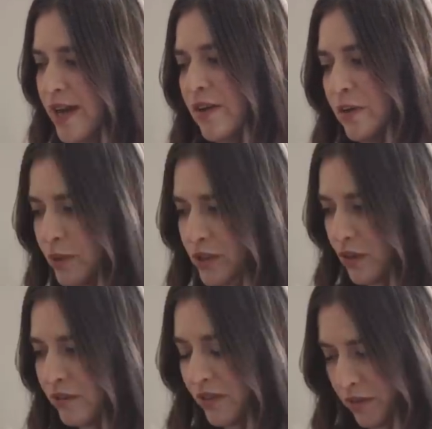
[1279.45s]
how to
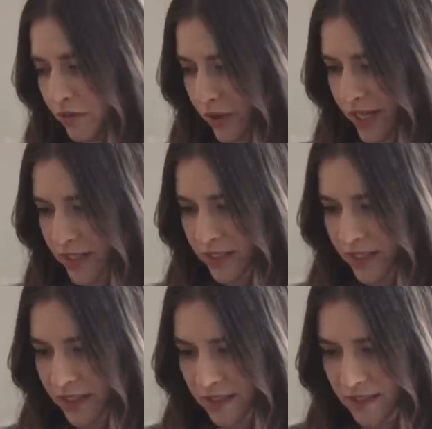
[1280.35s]
preserve their voice
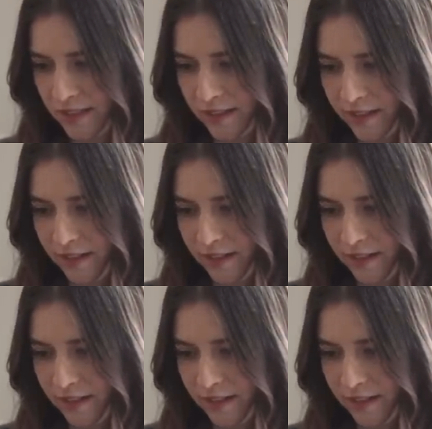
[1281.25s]
is